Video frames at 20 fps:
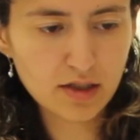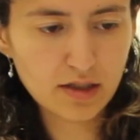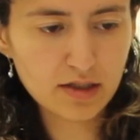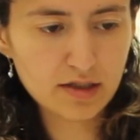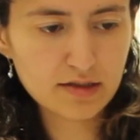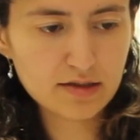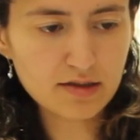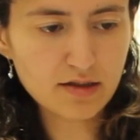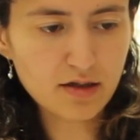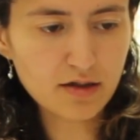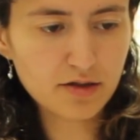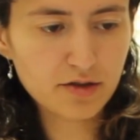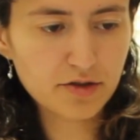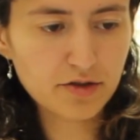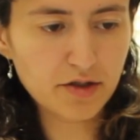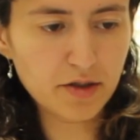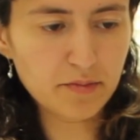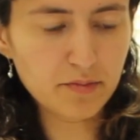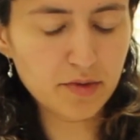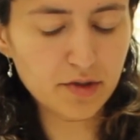It's not
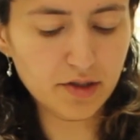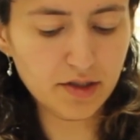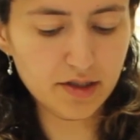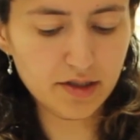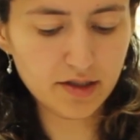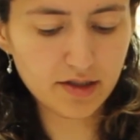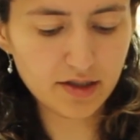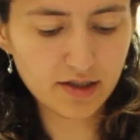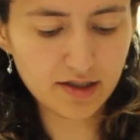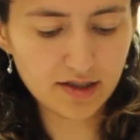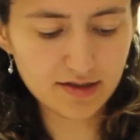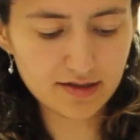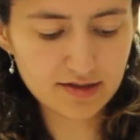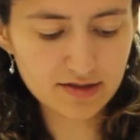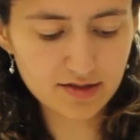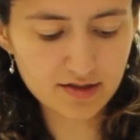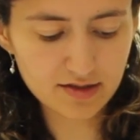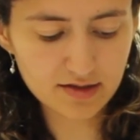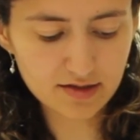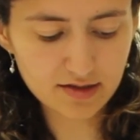crumbling,
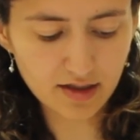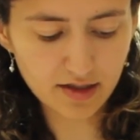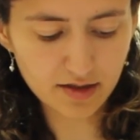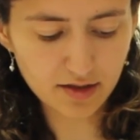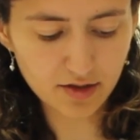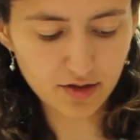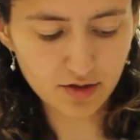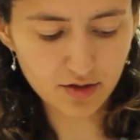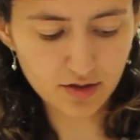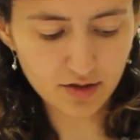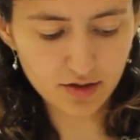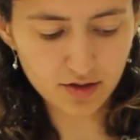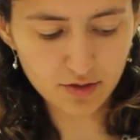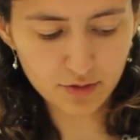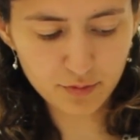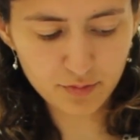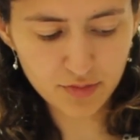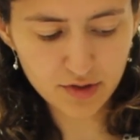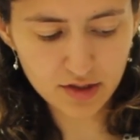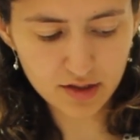it's just kind of
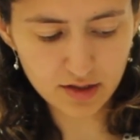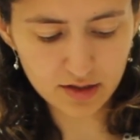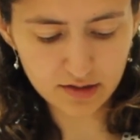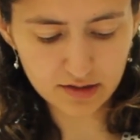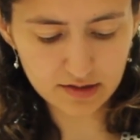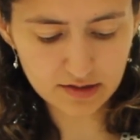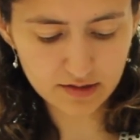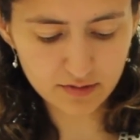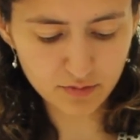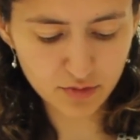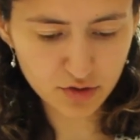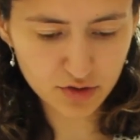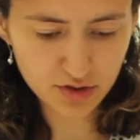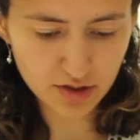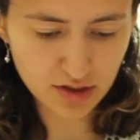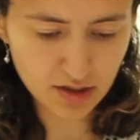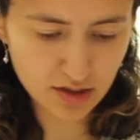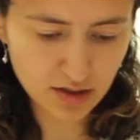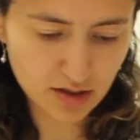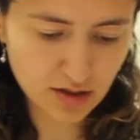goopy and
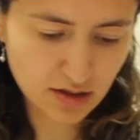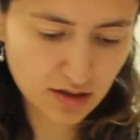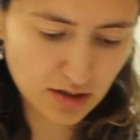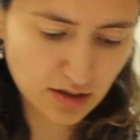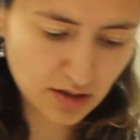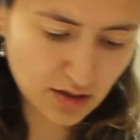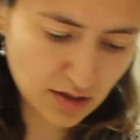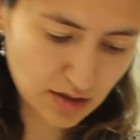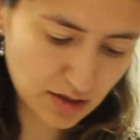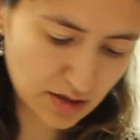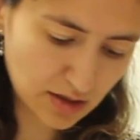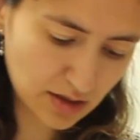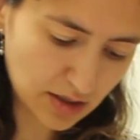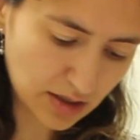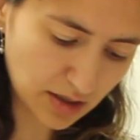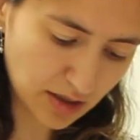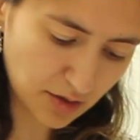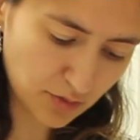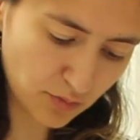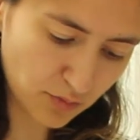smooshy.
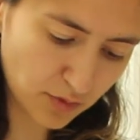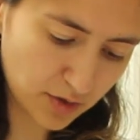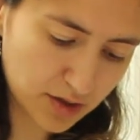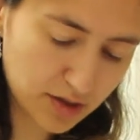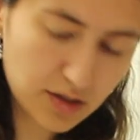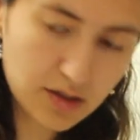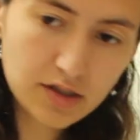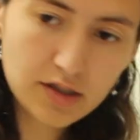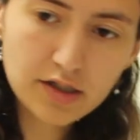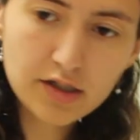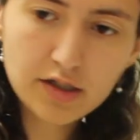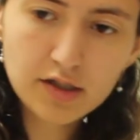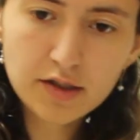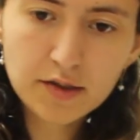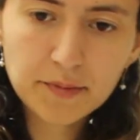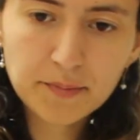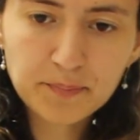And I wonder